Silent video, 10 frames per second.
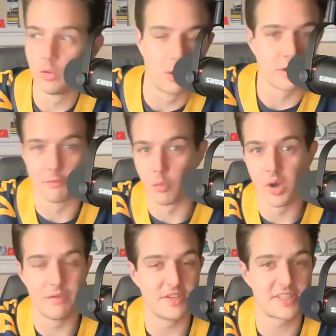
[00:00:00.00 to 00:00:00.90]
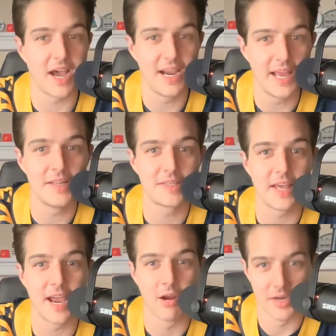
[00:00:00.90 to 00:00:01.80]
looking for one of his tight ends
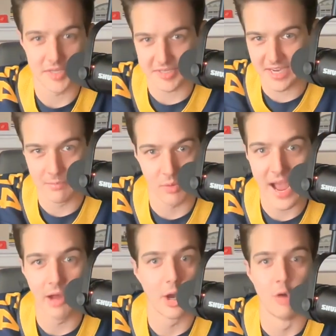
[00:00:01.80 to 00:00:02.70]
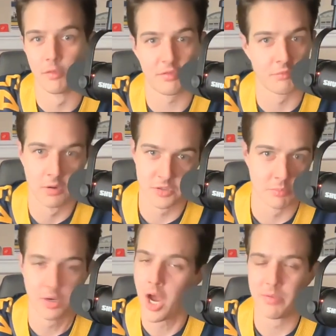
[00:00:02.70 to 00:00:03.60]
there on a seam route, overthrows him,
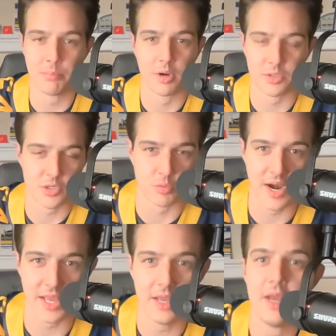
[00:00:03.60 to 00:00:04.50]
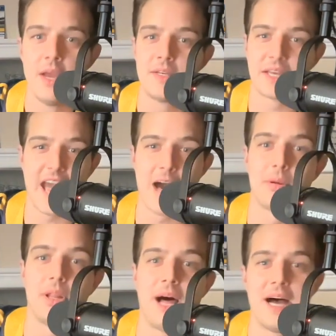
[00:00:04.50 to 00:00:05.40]
and Aubrey Burks is ready to
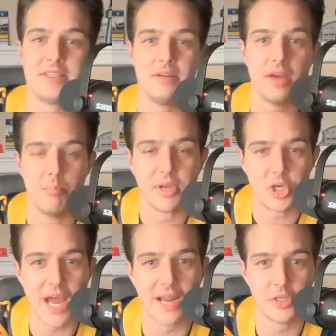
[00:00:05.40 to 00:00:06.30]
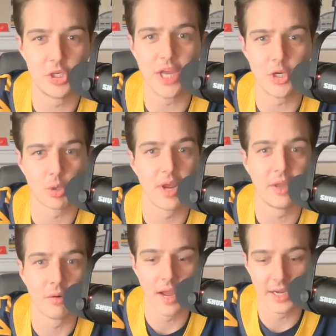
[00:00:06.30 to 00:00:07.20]
capitalize. And a big shout out to Jed
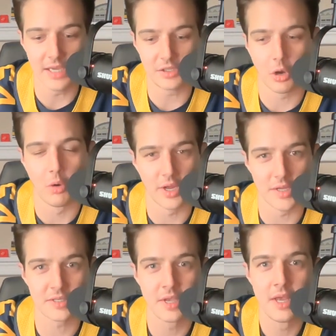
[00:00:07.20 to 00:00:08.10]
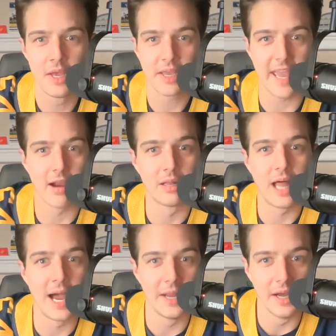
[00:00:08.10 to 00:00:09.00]
Drenning, right? He told us
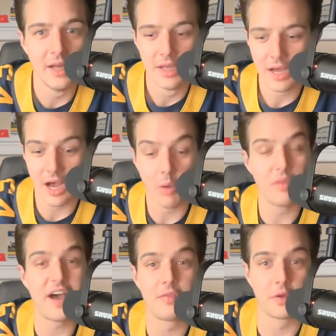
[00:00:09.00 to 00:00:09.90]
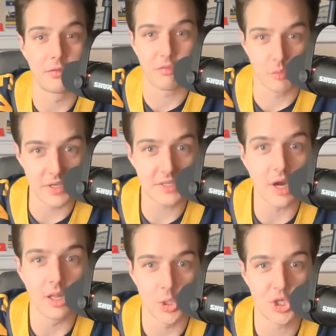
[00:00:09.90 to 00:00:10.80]
Carolina, without their 3
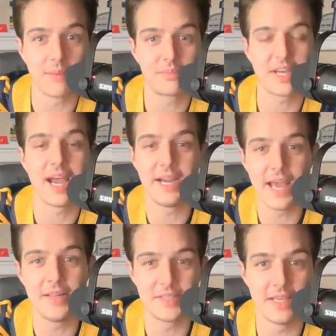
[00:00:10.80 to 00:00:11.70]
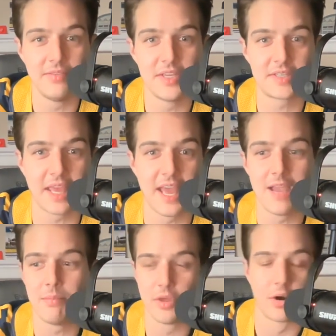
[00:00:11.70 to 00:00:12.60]
scholarship tight ends in this
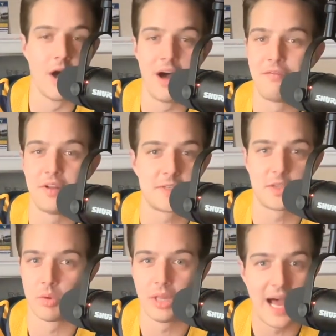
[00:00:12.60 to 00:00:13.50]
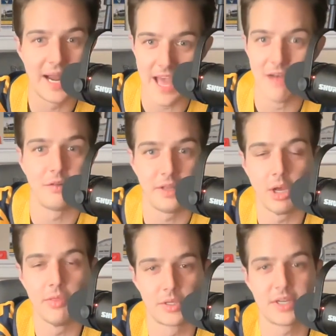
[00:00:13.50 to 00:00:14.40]
game, and they're an offense that relied heavily
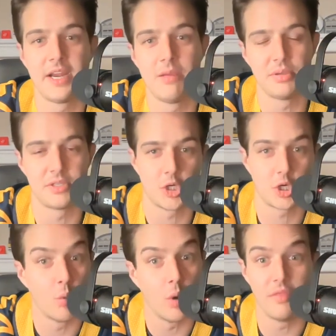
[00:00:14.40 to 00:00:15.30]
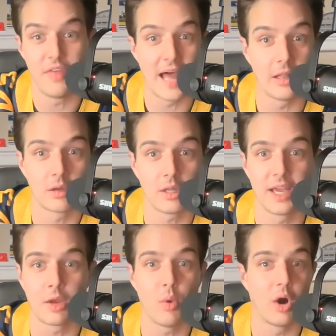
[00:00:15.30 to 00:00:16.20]
on their tight end position. What would that look
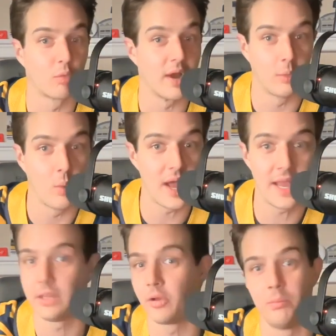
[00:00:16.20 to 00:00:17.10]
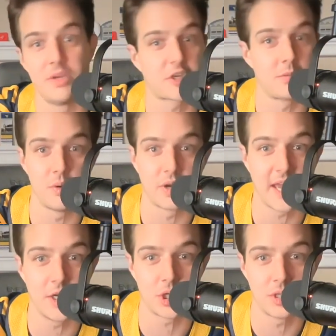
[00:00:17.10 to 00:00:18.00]
like? Well, right away, a little
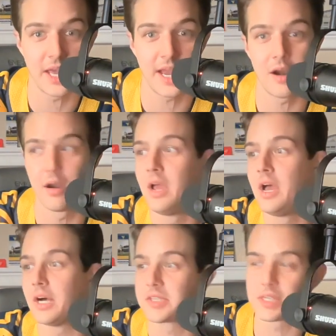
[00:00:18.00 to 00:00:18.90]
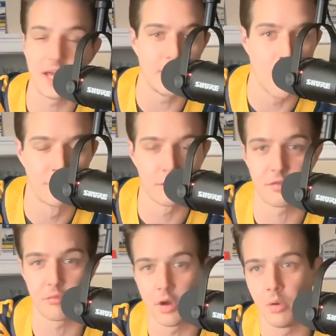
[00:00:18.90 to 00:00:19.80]
miscommunication there, a slight
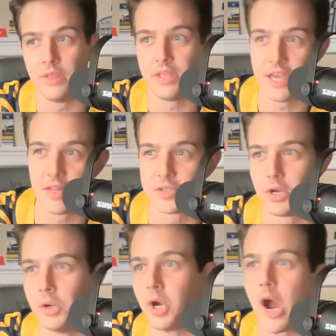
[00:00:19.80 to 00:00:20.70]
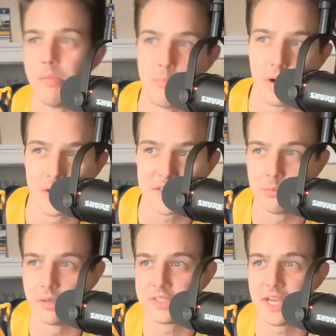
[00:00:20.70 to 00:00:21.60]
overthrow in the end zone. Aubrey Burks
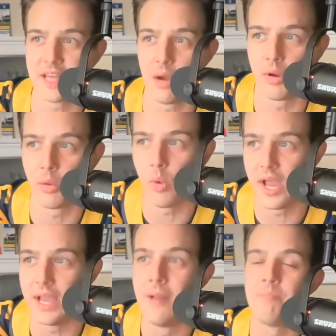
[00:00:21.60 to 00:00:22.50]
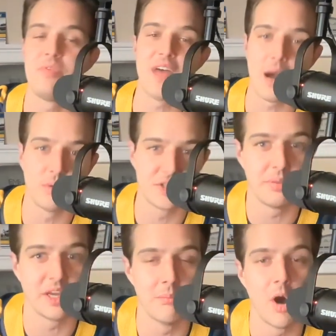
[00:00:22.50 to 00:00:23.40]
able to take that one away. That was a
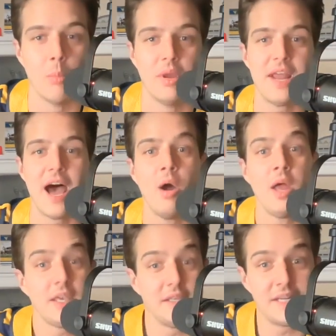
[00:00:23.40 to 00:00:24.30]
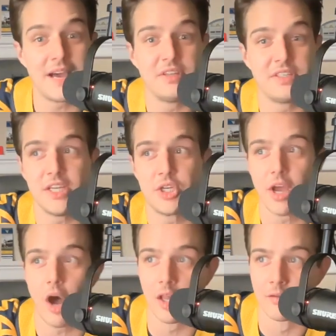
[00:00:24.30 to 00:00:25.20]
big moment. Now, you did have the DJ
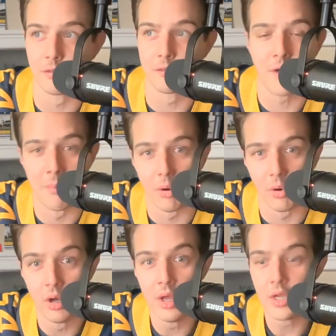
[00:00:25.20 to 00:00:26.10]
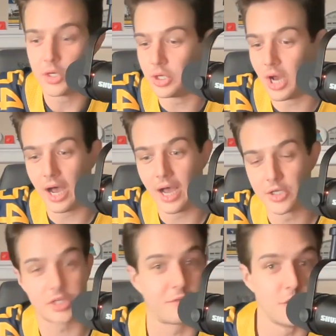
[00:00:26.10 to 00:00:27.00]
Oliver fumble
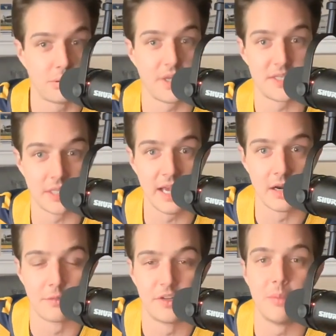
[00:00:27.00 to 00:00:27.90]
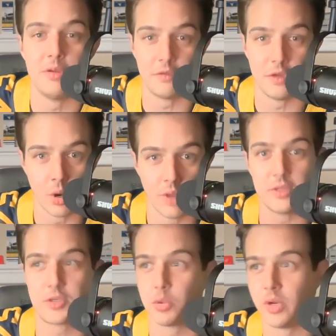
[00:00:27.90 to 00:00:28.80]
just a few plays later for WVU on the
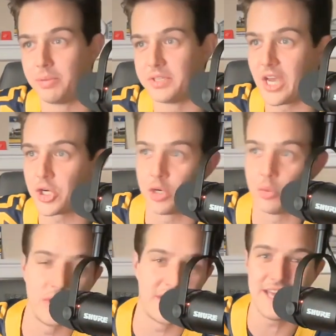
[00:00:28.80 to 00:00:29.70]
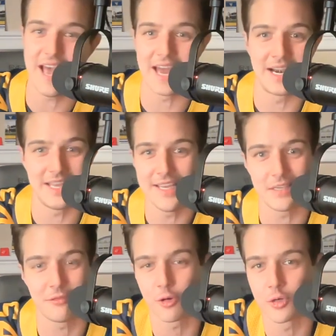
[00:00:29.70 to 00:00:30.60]
ensuing possession when he had an
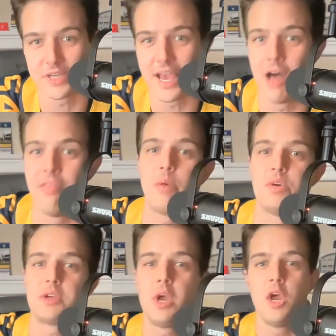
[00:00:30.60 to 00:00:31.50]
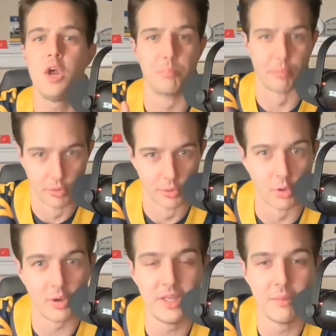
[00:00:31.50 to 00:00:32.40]
easy first down. That was
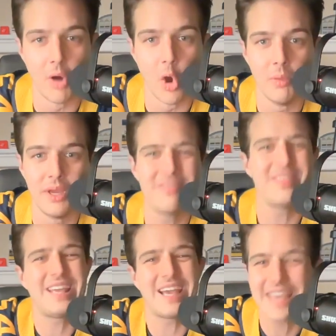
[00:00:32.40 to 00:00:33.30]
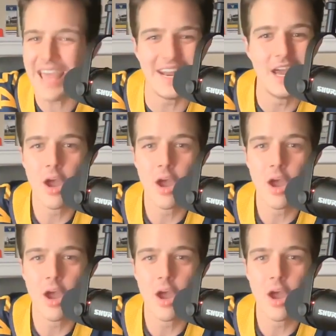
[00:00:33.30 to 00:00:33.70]
brutal in the moment. And again,